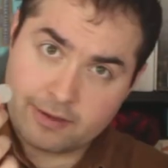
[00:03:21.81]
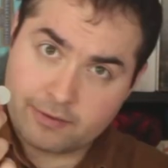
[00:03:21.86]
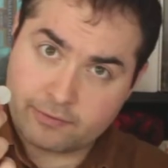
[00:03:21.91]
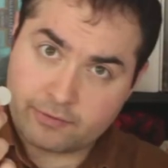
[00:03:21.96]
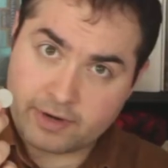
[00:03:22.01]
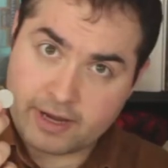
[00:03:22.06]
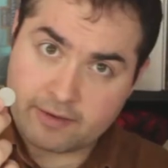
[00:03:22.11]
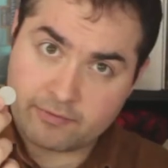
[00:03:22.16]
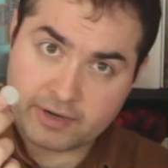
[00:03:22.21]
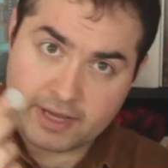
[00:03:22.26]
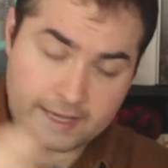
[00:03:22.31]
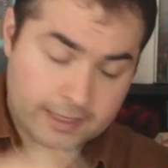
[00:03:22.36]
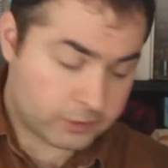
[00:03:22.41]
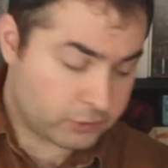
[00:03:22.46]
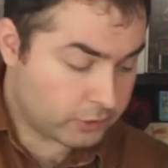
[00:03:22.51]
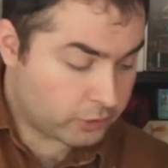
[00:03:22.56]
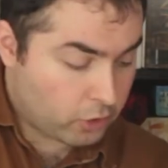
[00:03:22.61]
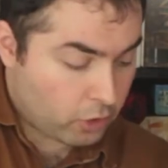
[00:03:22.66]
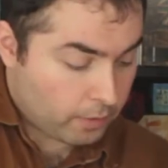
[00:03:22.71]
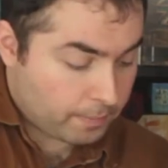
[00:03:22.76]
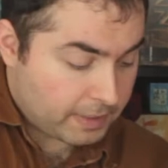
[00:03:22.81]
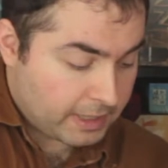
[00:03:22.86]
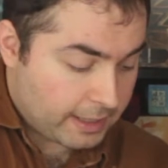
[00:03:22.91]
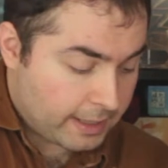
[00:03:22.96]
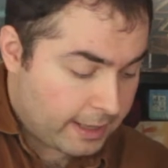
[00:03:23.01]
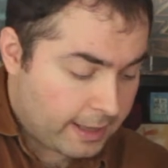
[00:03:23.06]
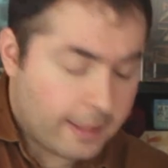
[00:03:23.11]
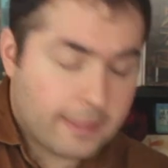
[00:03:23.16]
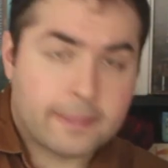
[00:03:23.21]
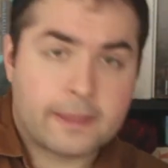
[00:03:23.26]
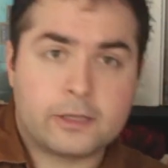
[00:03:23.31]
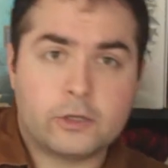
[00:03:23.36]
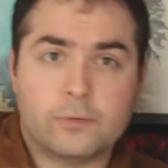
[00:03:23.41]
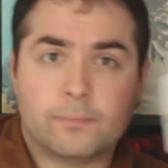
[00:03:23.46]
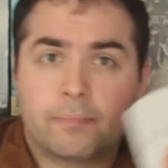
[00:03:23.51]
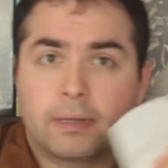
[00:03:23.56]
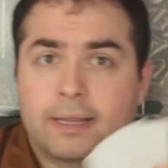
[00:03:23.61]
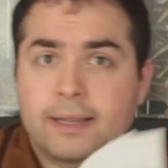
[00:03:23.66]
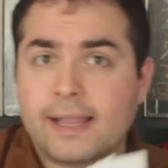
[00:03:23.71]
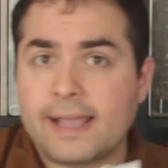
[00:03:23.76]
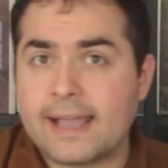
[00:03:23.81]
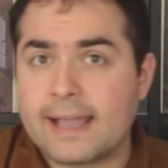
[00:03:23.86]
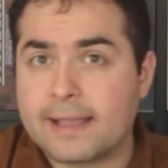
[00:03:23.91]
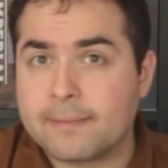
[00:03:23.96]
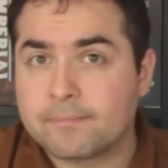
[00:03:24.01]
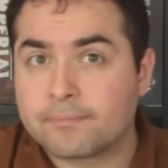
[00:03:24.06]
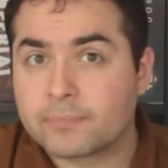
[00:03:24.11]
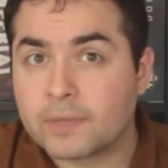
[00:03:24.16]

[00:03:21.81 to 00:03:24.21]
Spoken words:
for every extra copy that you play.